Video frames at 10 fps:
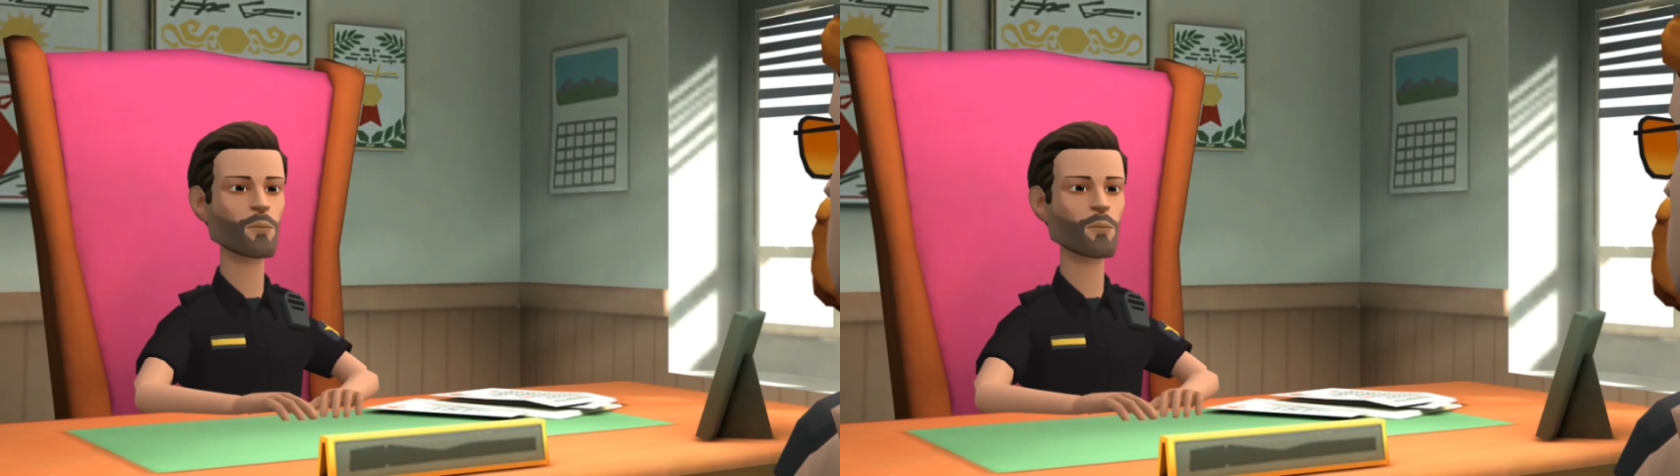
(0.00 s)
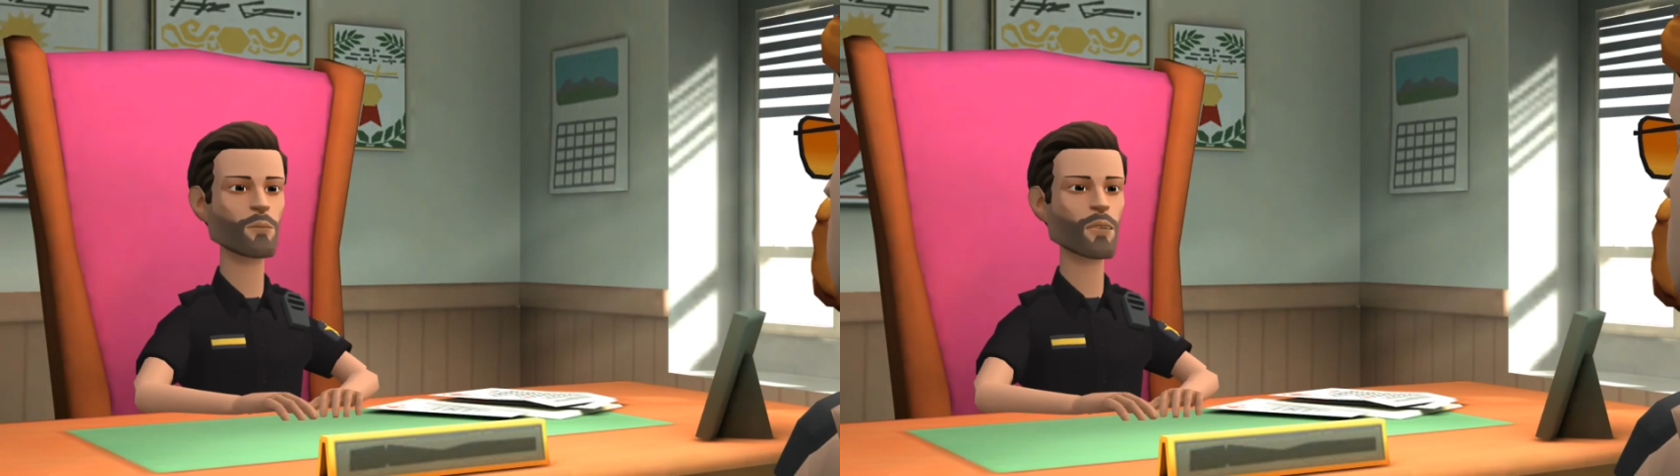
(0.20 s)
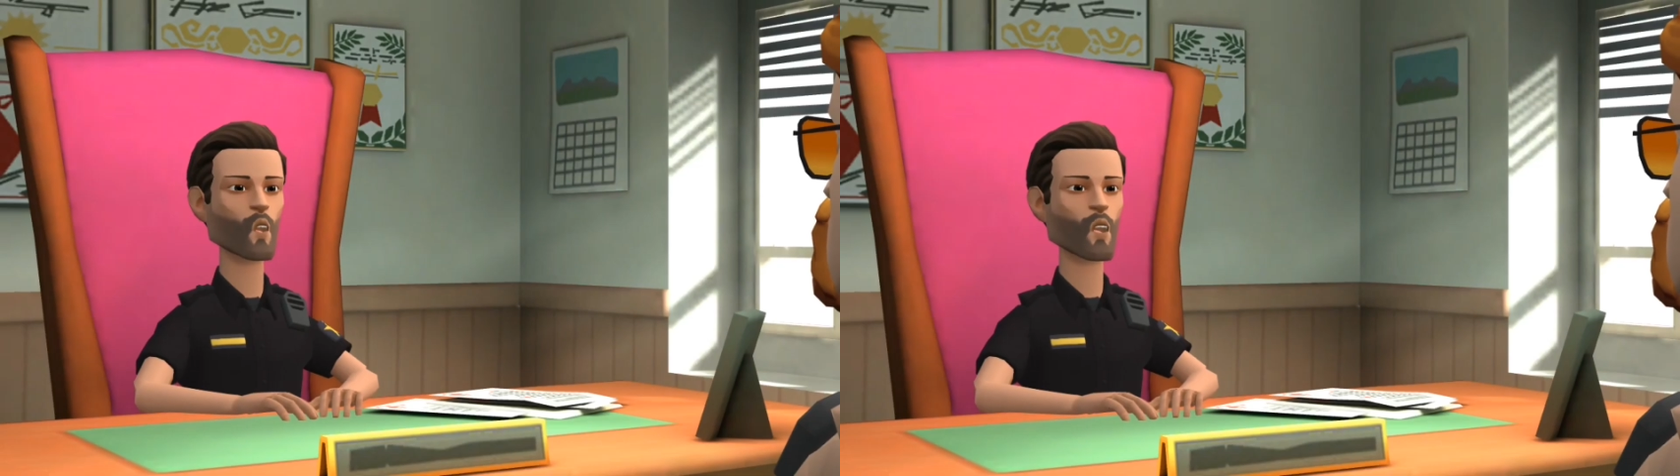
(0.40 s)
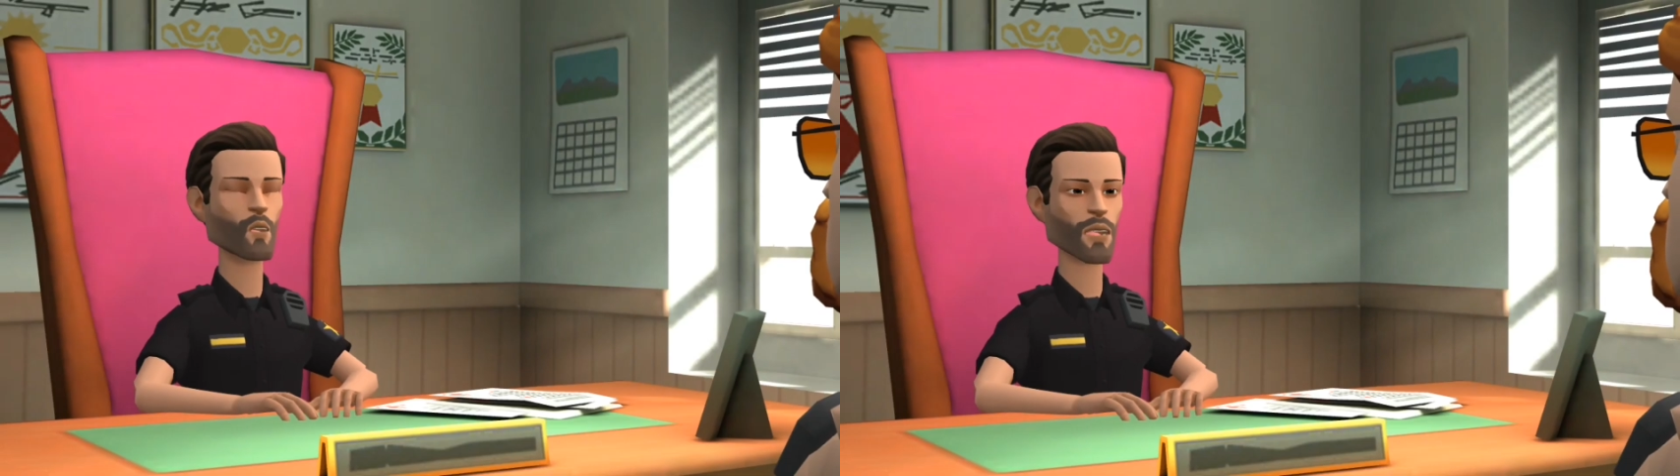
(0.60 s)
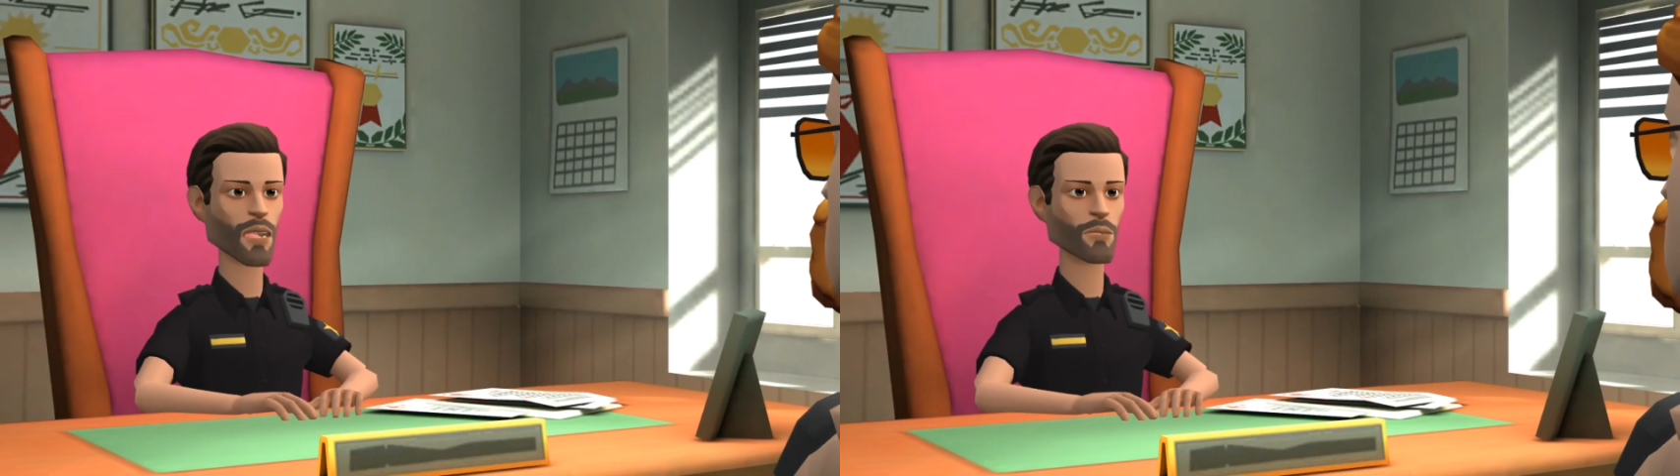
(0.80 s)
Okay,
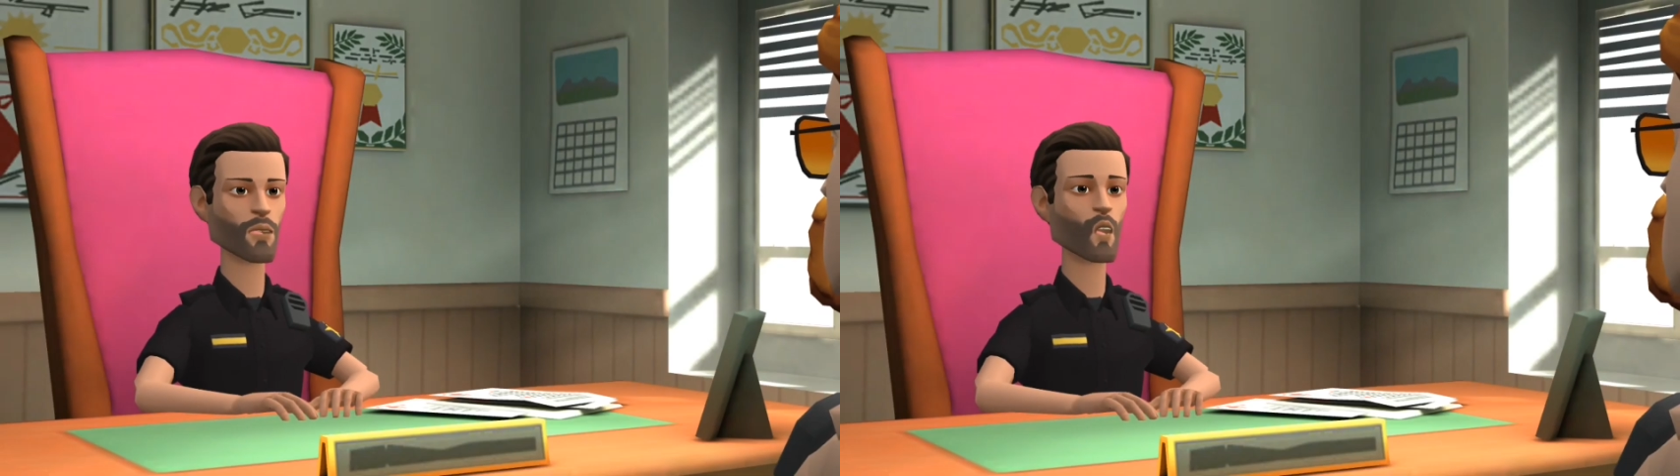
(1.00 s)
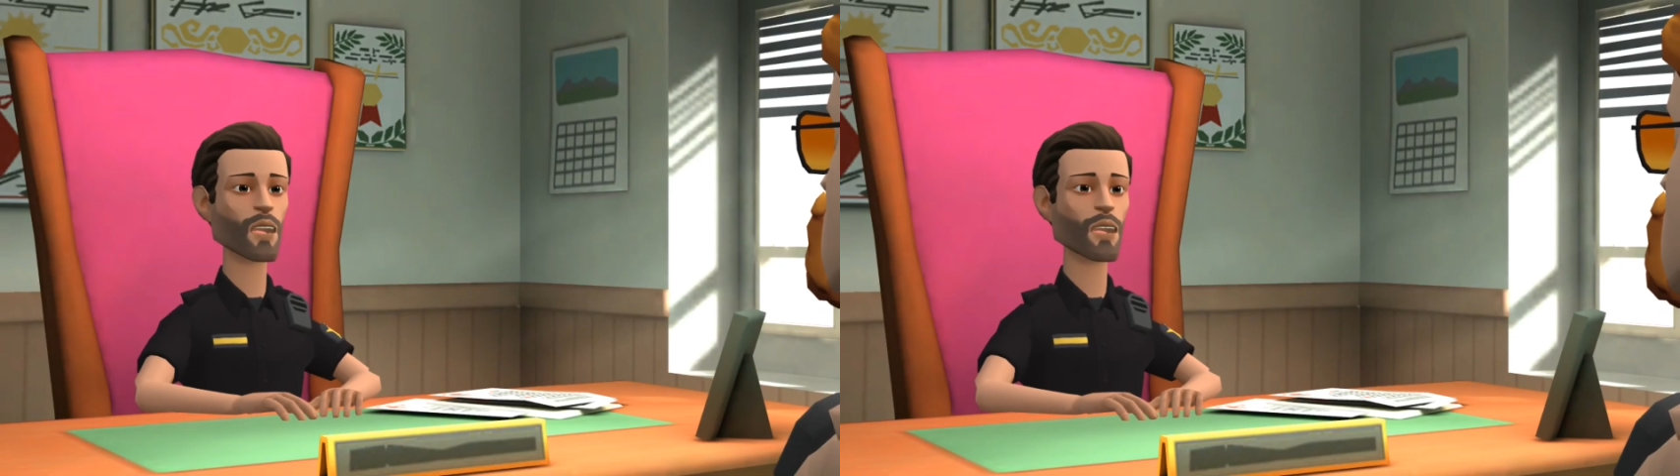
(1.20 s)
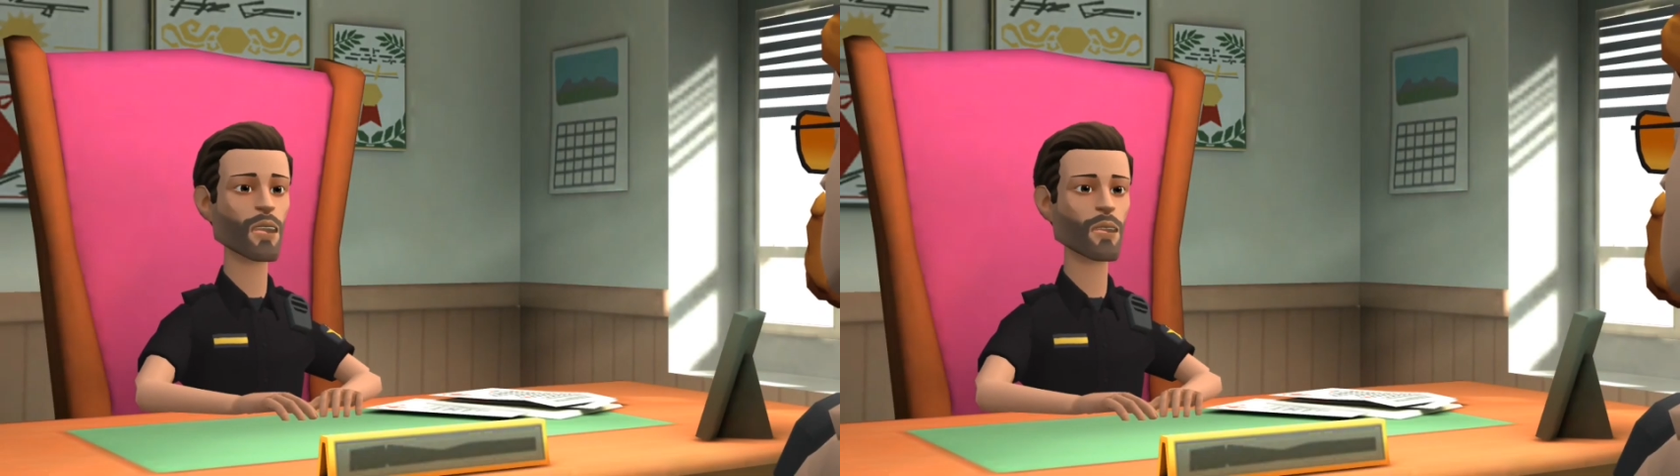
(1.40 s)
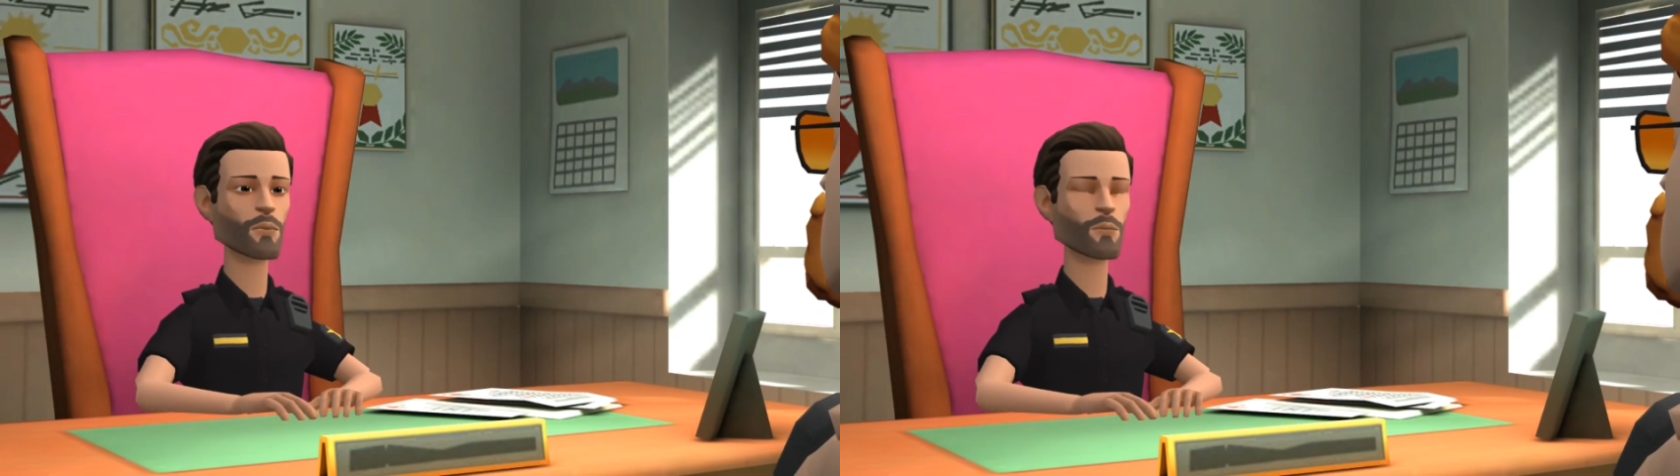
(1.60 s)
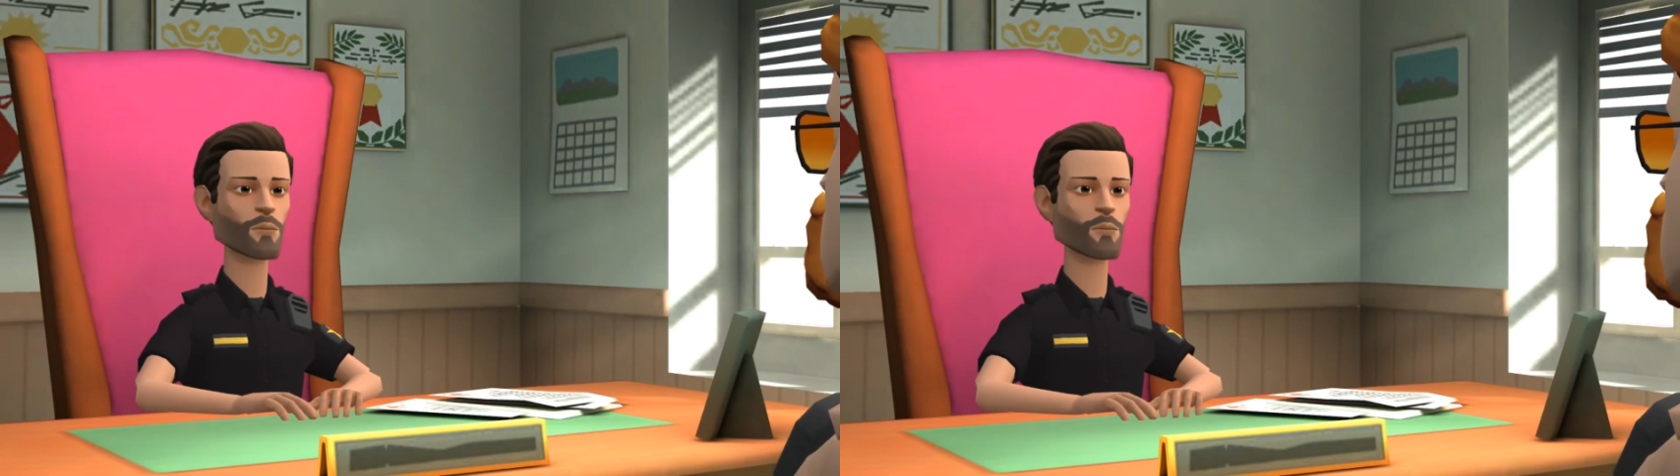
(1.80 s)
well, this is off the record.